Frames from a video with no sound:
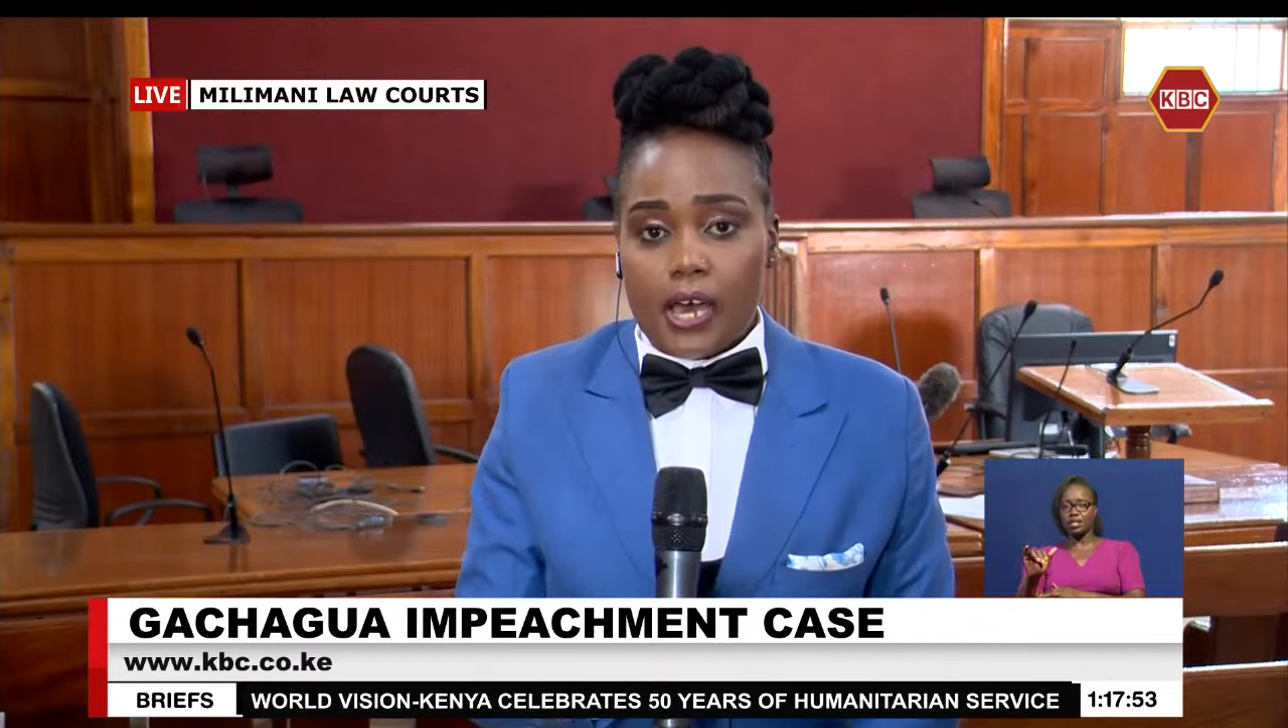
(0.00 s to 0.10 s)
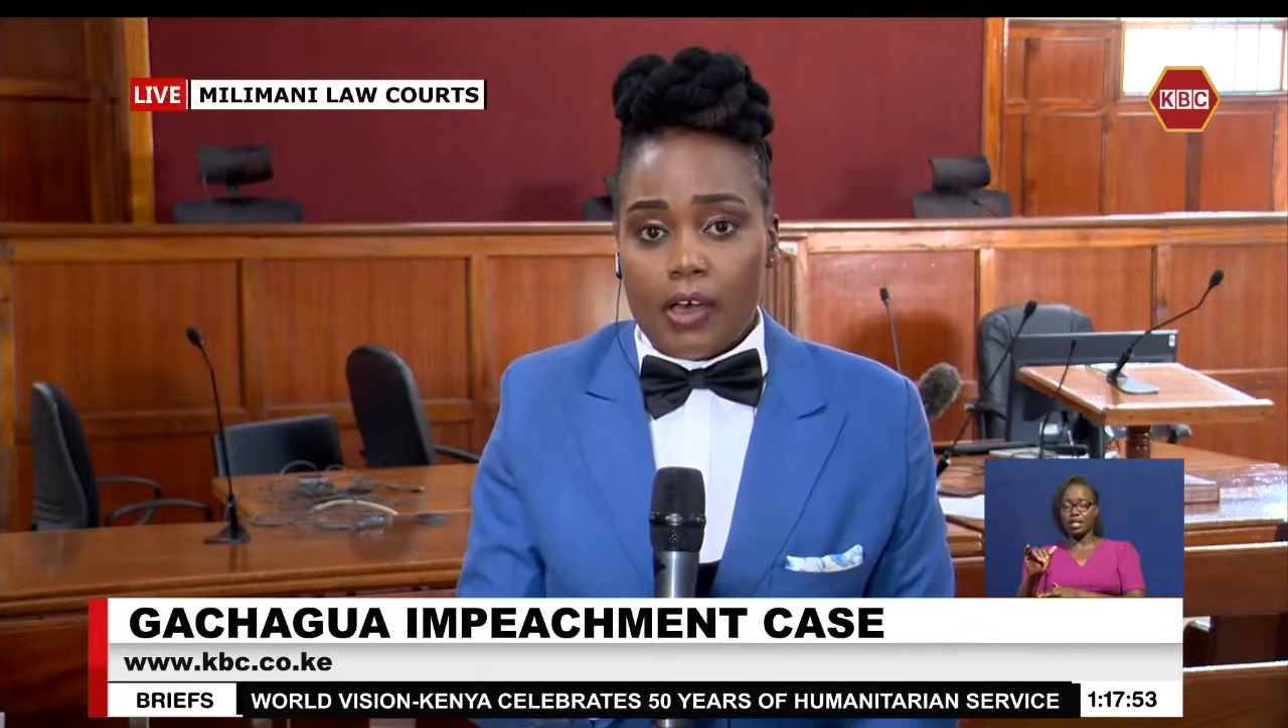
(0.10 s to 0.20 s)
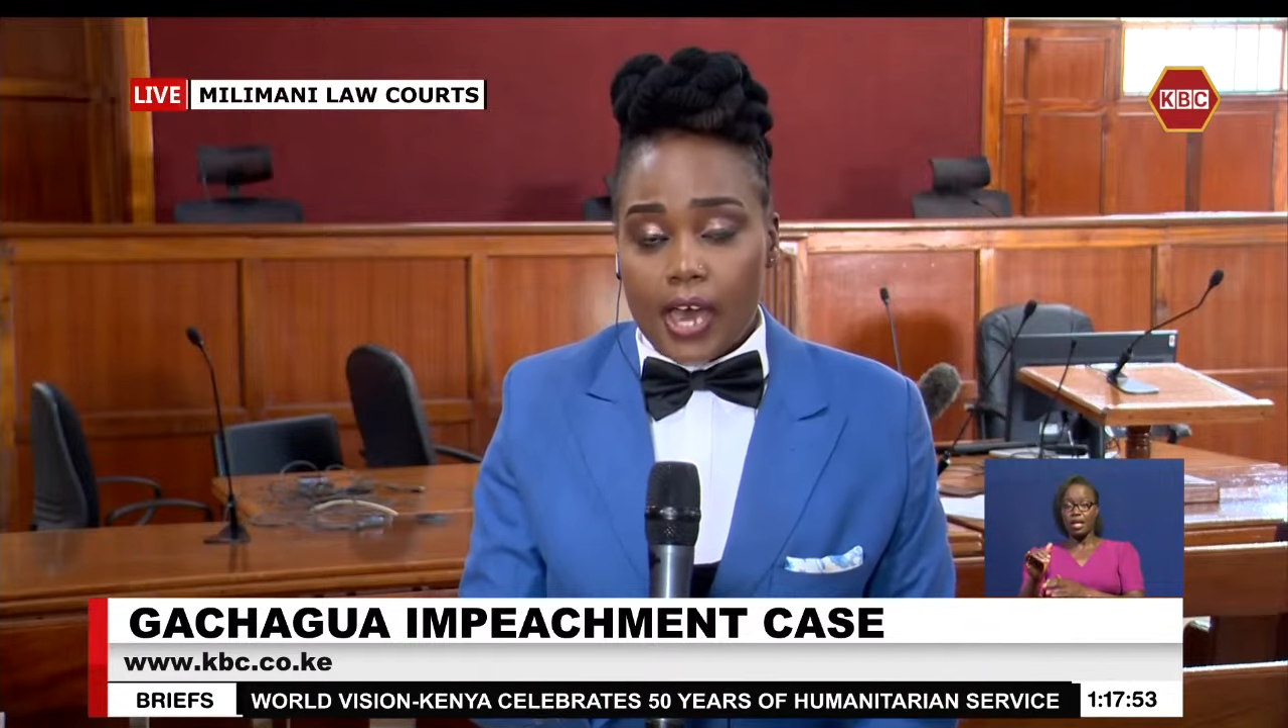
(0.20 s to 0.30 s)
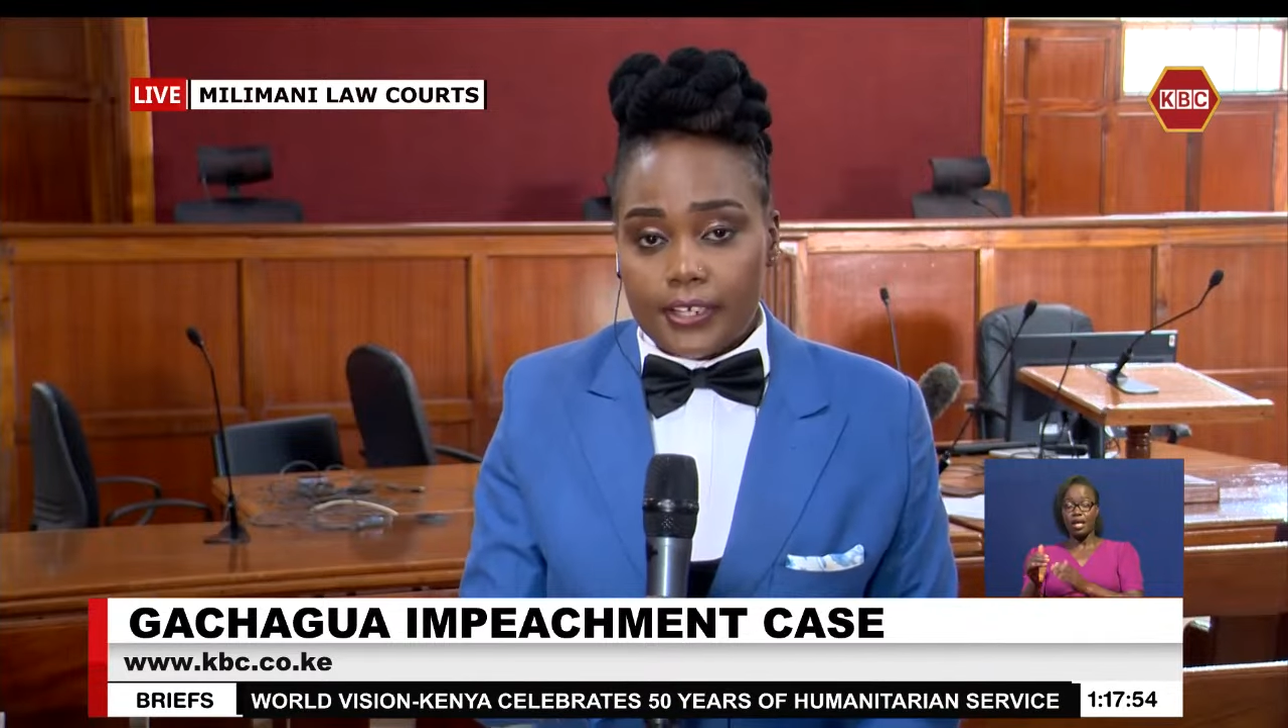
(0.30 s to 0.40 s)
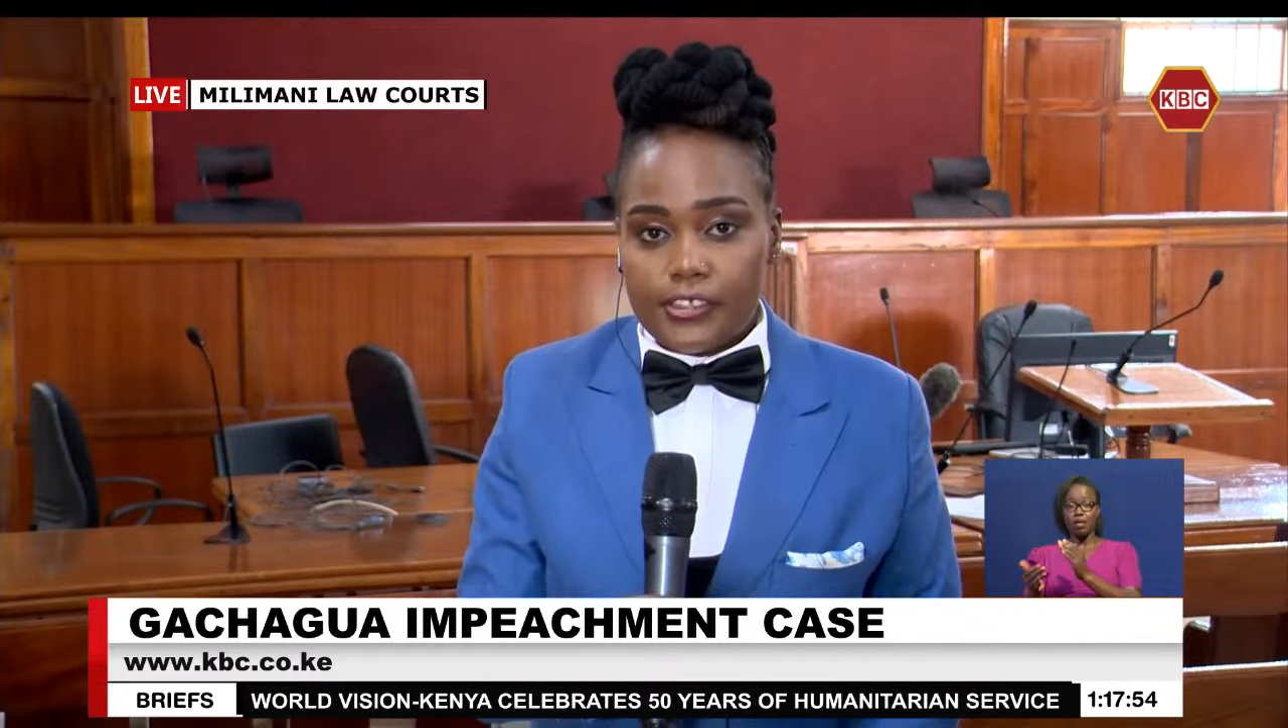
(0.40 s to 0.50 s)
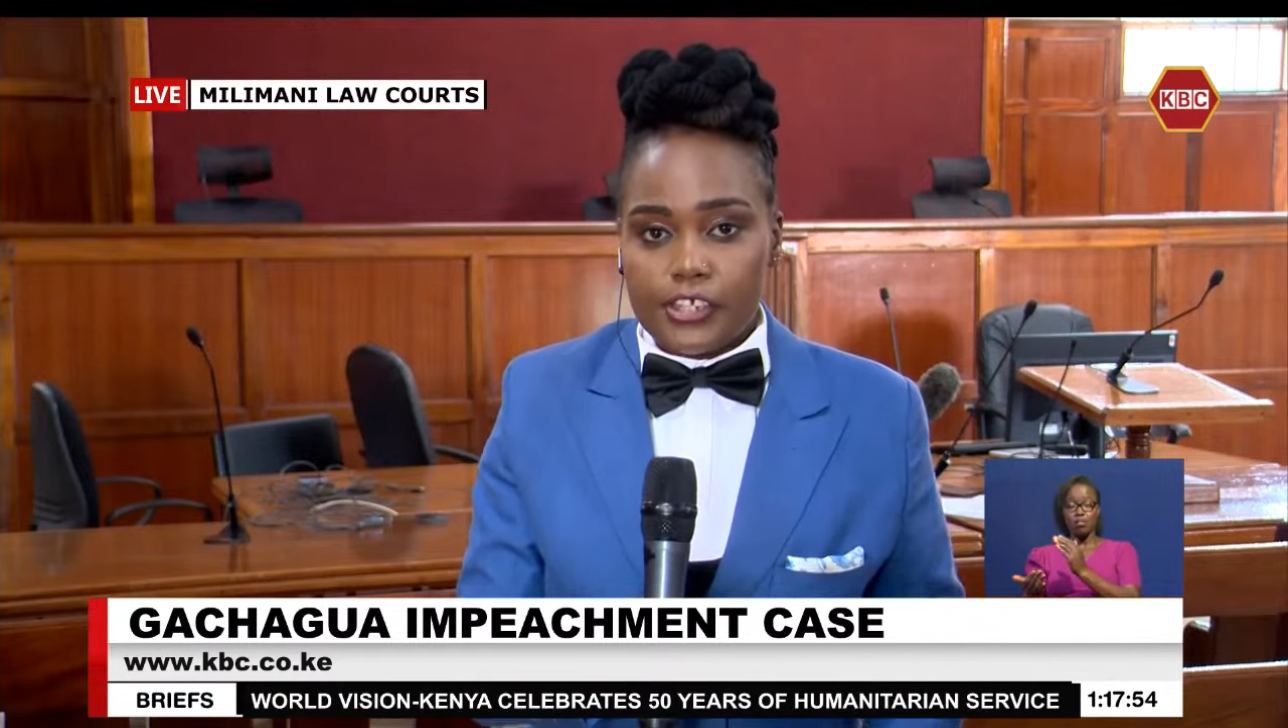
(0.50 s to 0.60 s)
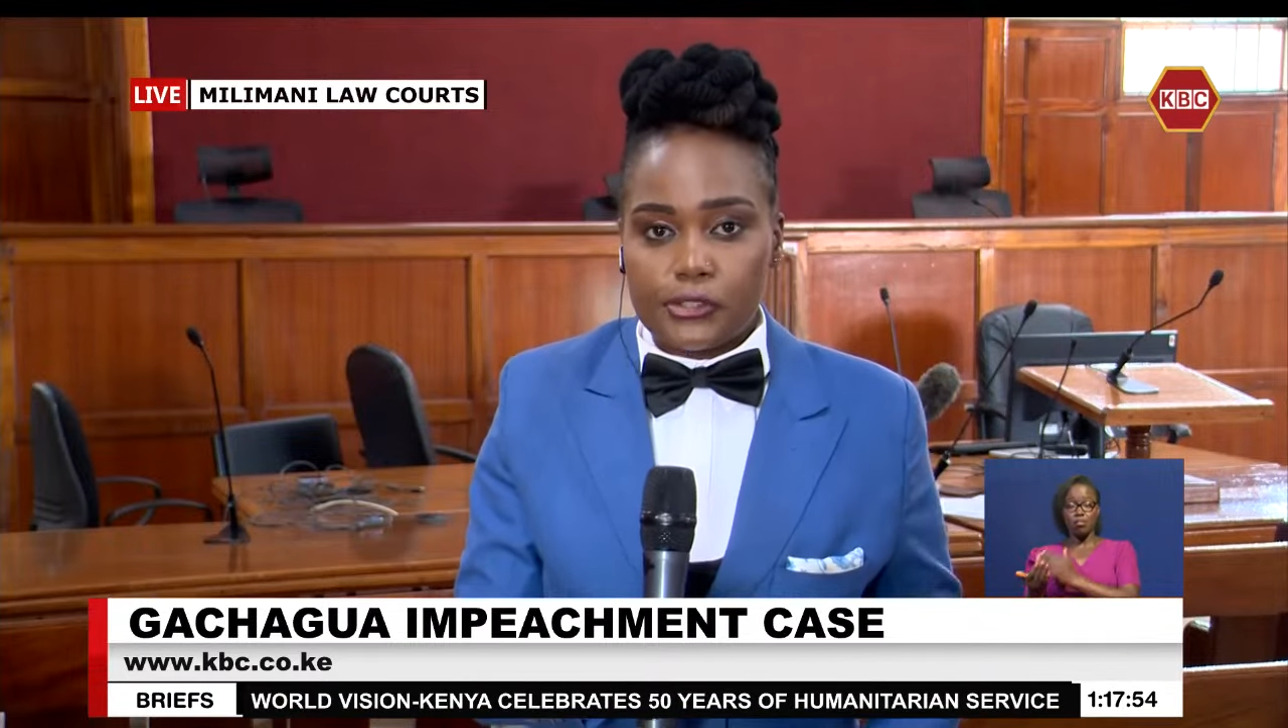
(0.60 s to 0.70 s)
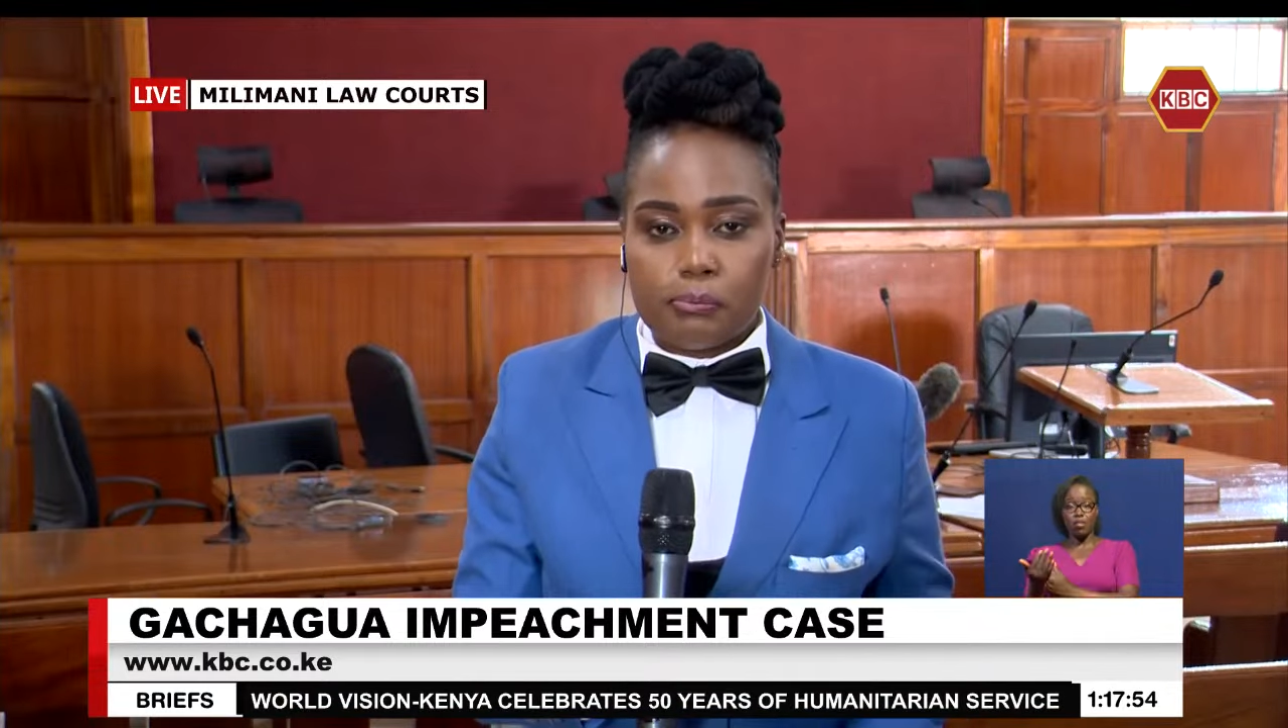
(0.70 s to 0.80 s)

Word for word: heard this